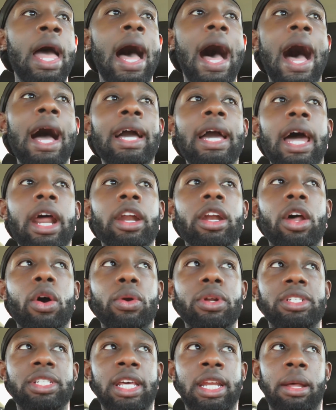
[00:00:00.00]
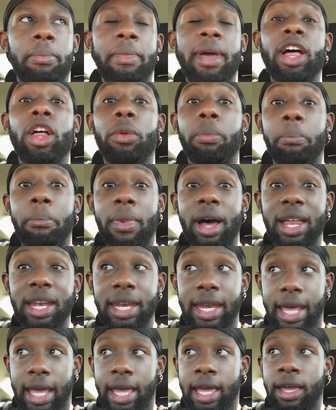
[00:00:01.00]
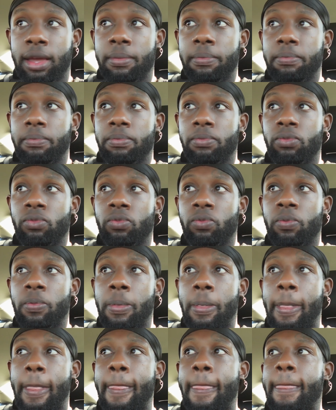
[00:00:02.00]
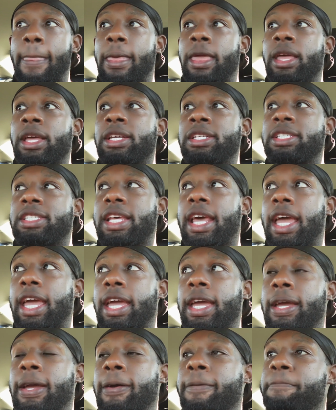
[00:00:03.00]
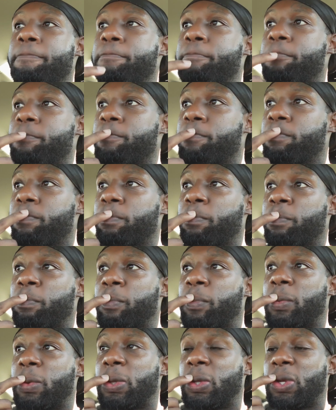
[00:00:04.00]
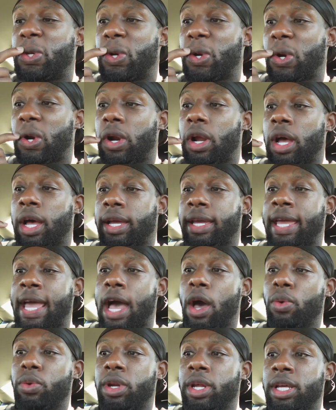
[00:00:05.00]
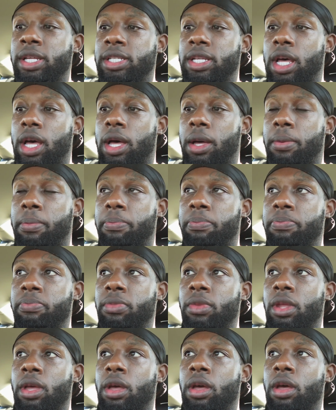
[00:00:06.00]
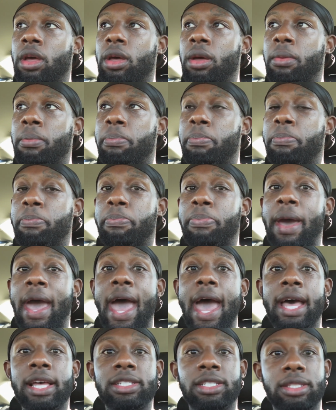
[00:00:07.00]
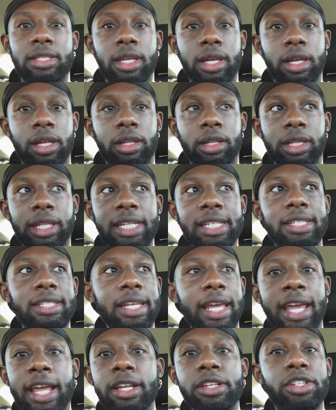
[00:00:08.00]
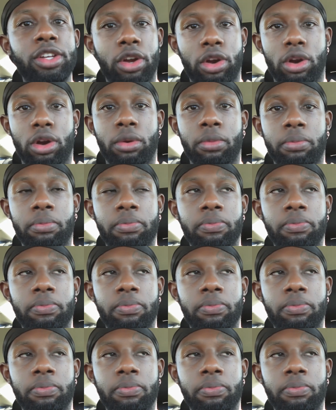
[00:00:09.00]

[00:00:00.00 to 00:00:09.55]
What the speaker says: I got a notice in the mail Monday saying your account is past the lease end term